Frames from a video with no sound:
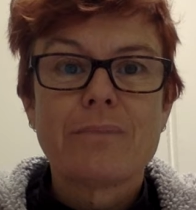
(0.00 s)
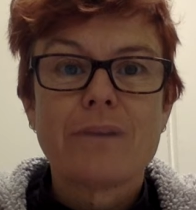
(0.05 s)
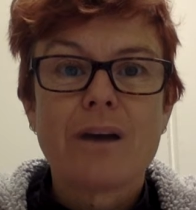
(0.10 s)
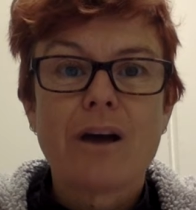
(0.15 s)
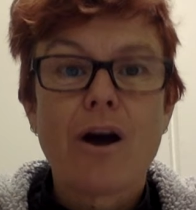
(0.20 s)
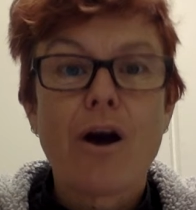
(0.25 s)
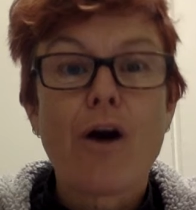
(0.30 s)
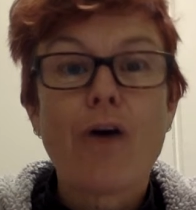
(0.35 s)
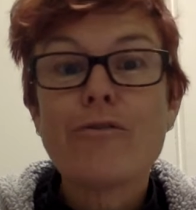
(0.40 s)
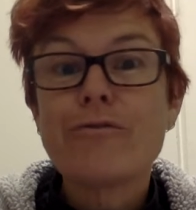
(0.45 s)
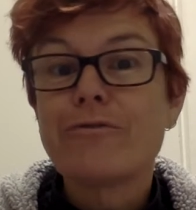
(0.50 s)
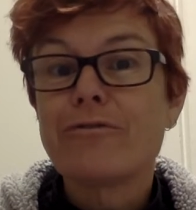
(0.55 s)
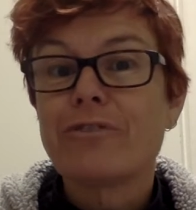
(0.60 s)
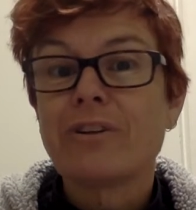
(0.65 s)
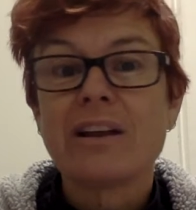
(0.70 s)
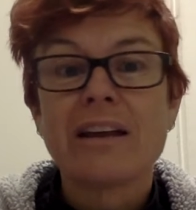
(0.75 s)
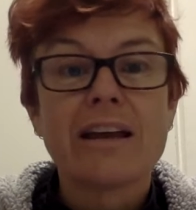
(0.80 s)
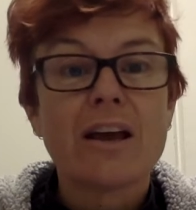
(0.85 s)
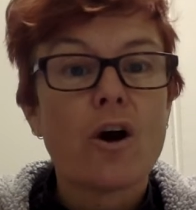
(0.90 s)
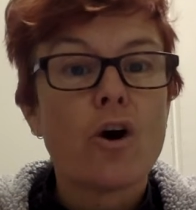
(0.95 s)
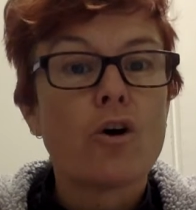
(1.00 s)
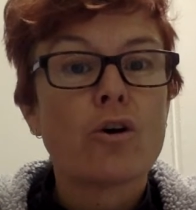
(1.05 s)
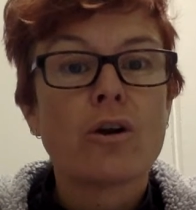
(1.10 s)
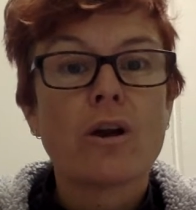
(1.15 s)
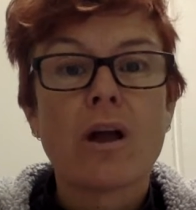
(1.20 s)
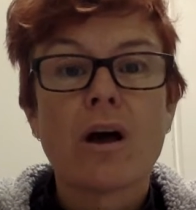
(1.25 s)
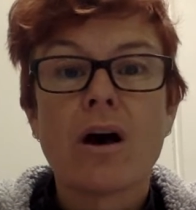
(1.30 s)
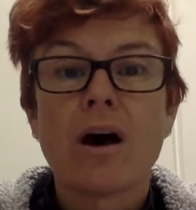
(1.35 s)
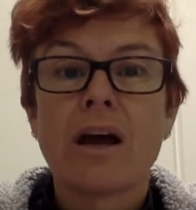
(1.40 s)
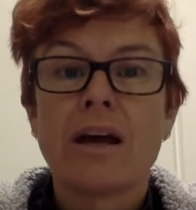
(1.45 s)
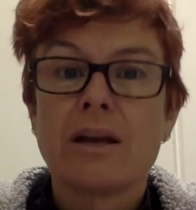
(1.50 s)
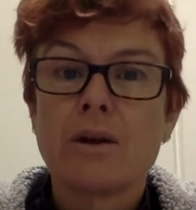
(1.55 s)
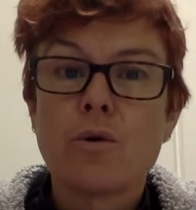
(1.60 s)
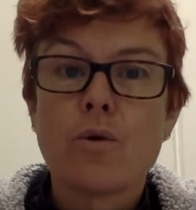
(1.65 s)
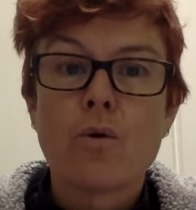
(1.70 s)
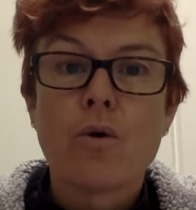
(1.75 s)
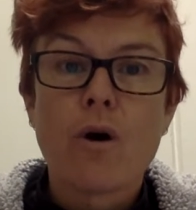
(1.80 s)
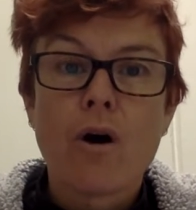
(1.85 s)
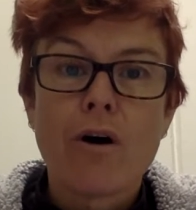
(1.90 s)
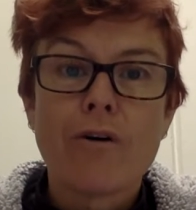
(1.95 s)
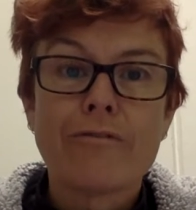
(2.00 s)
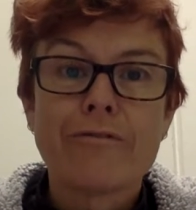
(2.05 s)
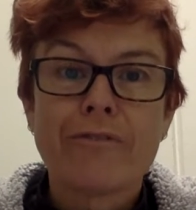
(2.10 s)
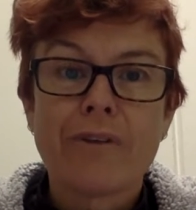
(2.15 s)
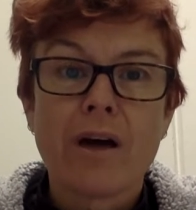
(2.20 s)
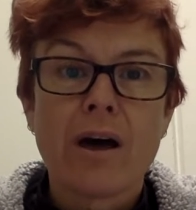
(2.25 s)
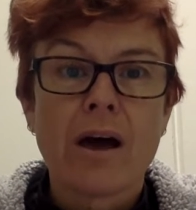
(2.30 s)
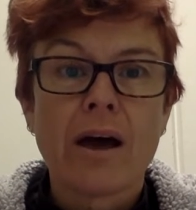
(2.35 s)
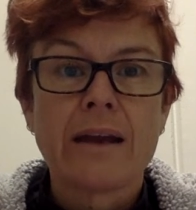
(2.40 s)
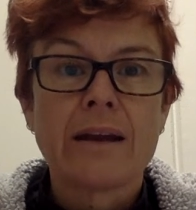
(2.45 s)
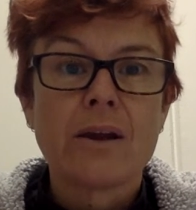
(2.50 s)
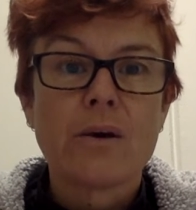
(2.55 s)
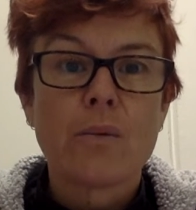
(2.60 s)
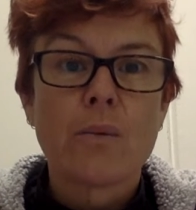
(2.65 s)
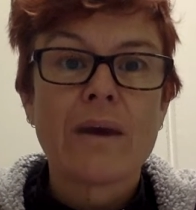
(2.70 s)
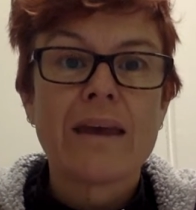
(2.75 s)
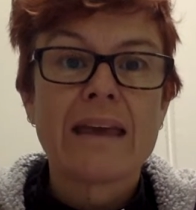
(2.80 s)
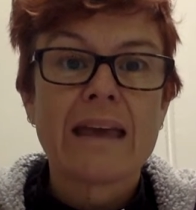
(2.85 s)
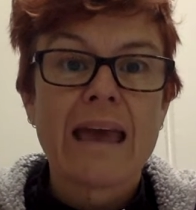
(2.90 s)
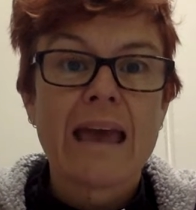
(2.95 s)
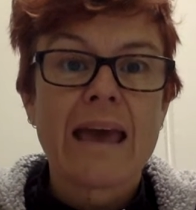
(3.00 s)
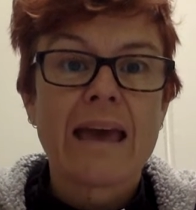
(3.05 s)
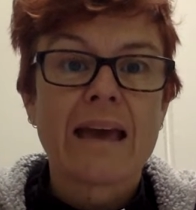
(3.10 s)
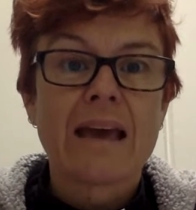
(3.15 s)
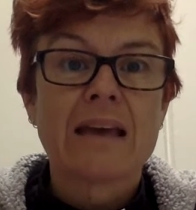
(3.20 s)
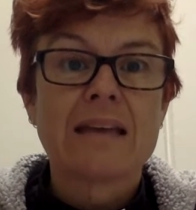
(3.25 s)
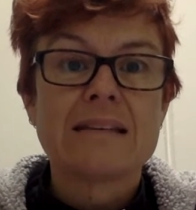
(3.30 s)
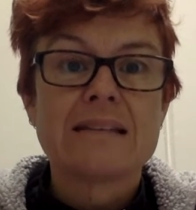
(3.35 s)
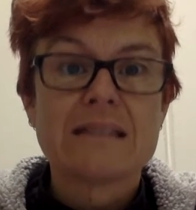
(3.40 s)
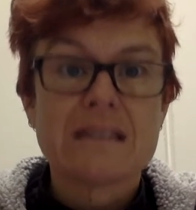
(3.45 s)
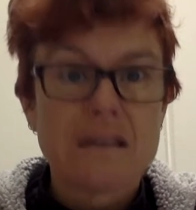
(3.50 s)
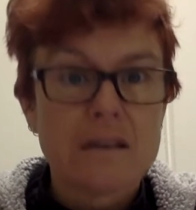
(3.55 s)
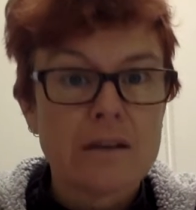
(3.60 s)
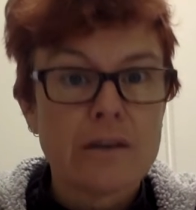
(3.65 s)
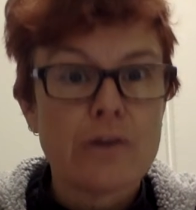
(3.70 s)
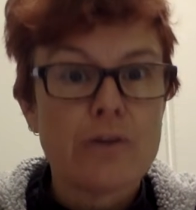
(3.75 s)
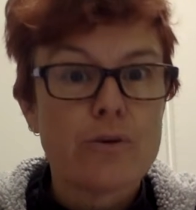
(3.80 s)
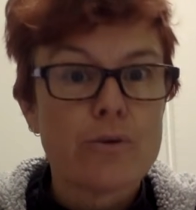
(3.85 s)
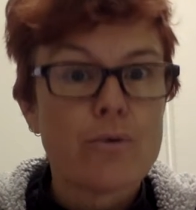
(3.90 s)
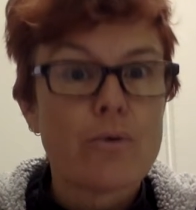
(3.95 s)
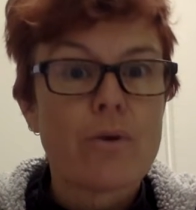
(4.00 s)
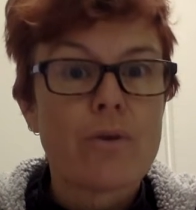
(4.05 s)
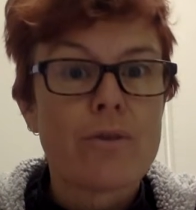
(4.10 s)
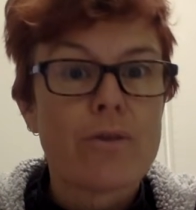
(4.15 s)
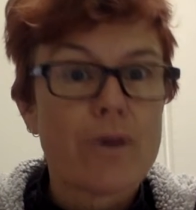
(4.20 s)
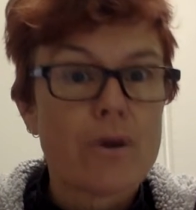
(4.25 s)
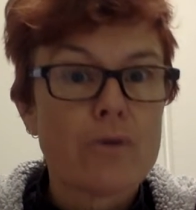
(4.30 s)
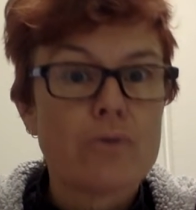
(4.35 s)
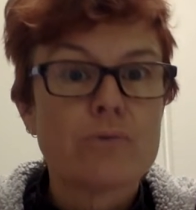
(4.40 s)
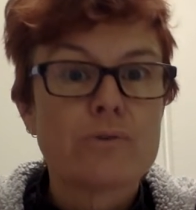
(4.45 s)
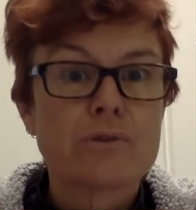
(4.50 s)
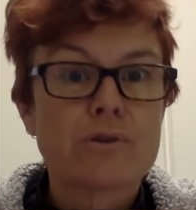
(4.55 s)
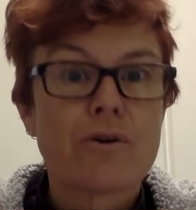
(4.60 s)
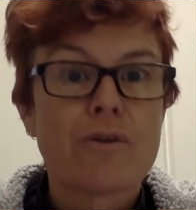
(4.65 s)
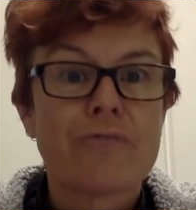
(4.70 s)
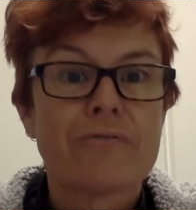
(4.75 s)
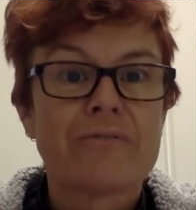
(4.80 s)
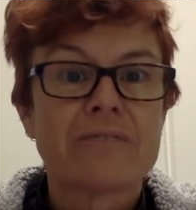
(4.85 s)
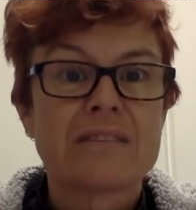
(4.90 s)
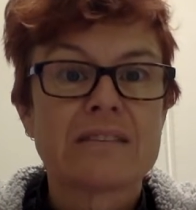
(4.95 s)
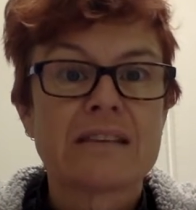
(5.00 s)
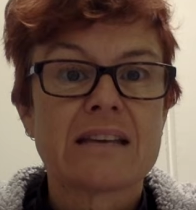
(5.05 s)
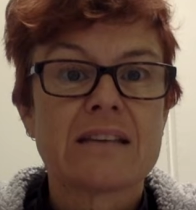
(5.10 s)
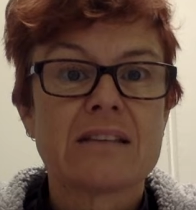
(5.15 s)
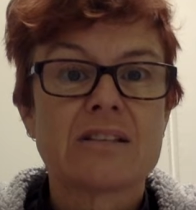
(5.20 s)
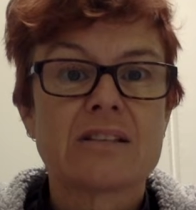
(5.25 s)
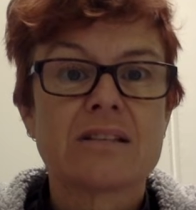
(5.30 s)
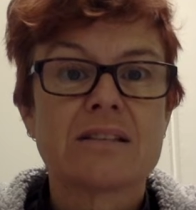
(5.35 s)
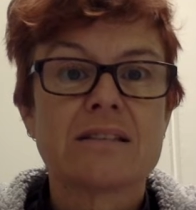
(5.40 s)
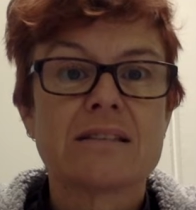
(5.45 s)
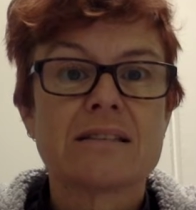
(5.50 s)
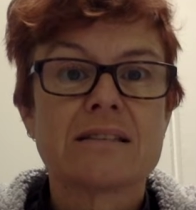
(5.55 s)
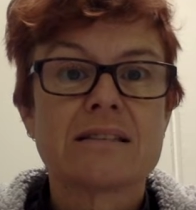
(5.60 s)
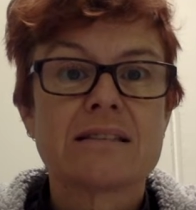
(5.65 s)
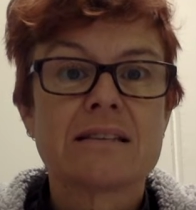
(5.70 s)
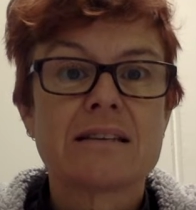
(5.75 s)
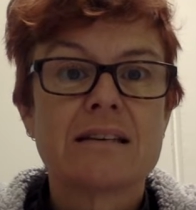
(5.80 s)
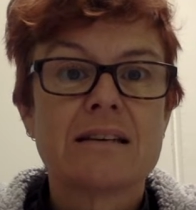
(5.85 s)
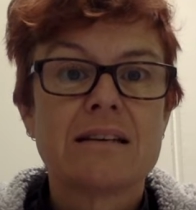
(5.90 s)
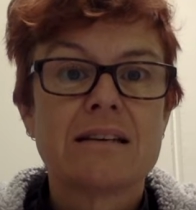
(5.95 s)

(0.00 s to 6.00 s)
hopefully online or offline we can continue those conversations.